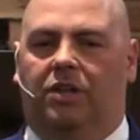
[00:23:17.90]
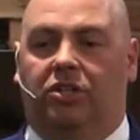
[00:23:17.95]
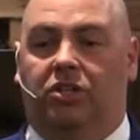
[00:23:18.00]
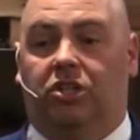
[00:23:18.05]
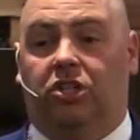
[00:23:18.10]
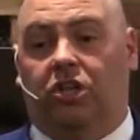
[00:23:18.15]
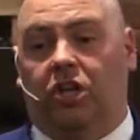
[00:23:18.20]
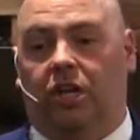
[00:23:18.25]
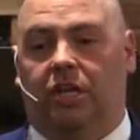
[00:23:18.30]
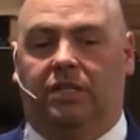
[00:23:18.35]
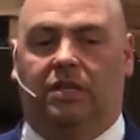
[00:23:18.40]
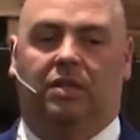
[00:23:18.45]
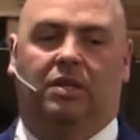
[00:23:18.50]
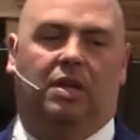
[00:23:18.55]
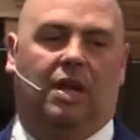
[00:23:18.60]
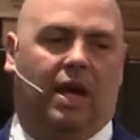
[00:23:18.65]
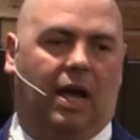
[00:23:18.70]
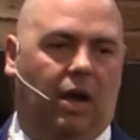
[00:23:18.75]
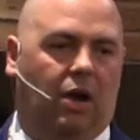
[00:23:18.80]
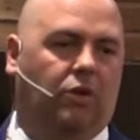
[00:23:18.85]
cheat
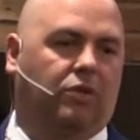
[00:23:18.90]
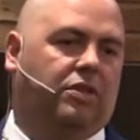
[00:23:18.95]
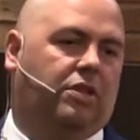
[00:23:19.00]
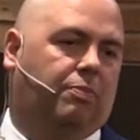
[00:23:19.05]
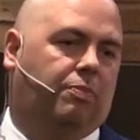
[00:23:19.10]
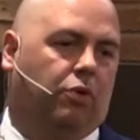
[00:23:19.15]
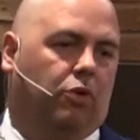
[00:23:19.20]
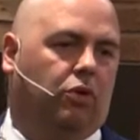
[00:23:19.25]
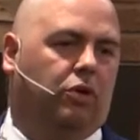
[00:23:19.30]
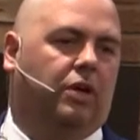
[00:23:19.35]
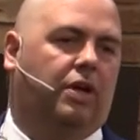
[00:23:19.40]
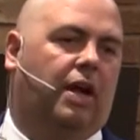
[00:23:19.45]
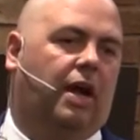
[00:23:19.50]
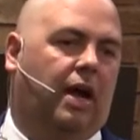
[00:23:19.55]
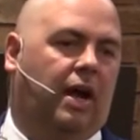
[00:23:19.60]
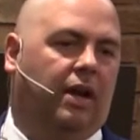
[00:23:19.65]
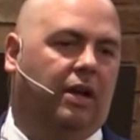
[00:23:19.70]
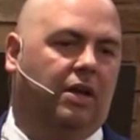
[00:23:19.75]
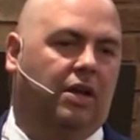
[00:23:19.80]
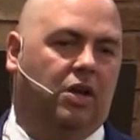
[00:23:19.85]
out the poor
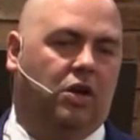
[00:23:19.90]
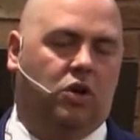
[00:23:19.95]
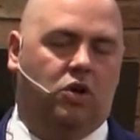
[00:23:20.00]
guy